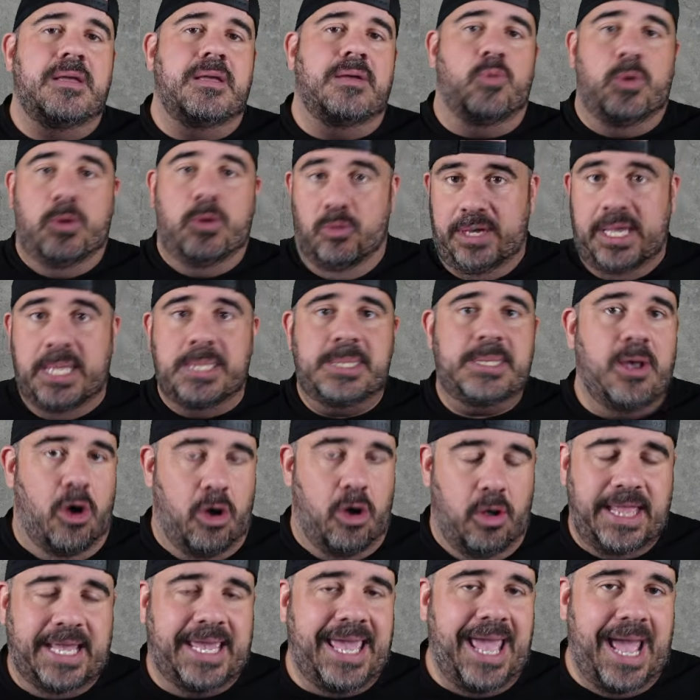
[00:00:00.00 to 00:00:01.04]
We will get to
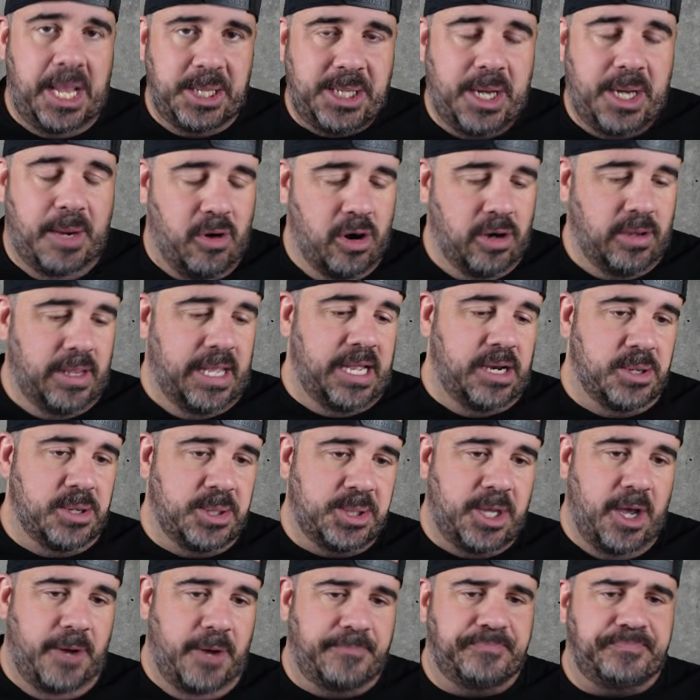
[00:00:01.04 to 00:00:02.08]
all the cash out part later.
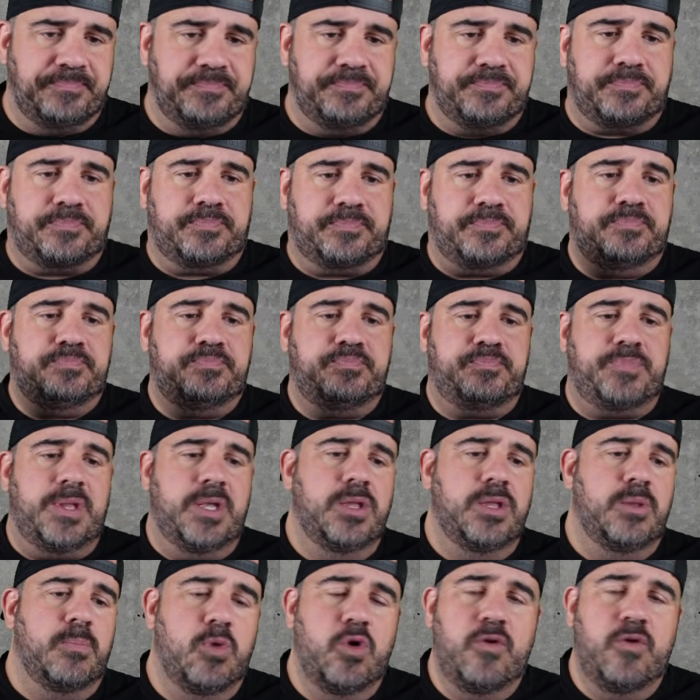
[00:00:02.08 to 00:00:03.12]
So
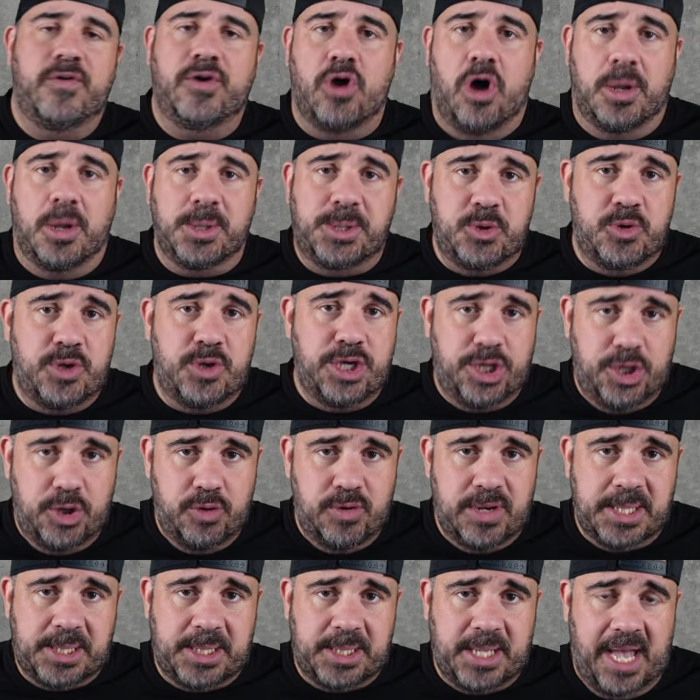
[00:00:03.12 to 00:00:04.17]
moving on to the
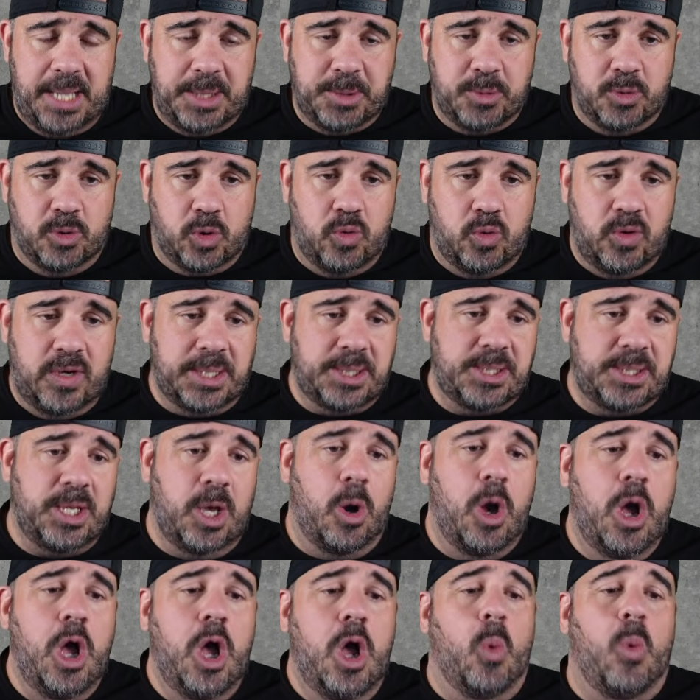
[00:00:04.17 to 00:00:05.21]
unit size real quick.
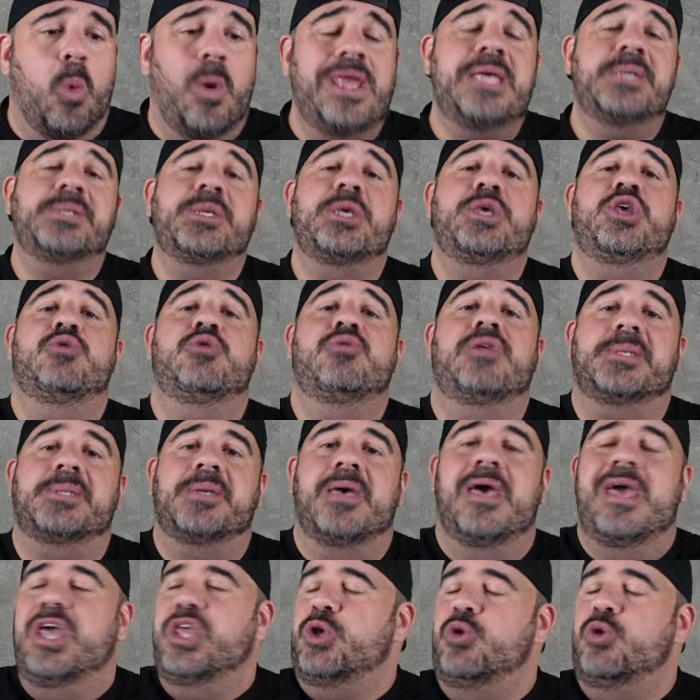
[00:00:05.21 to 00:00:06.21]
So what is a unit?